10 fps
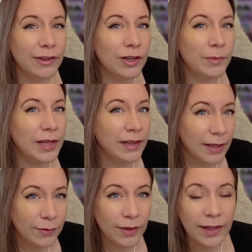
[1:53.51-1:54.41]
on in my
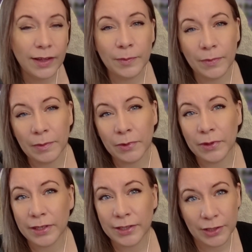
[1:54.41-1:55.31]
life, maybe
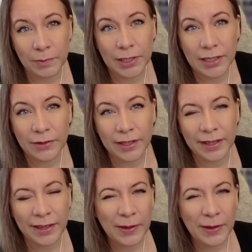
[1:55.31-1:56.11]
what I should be doing,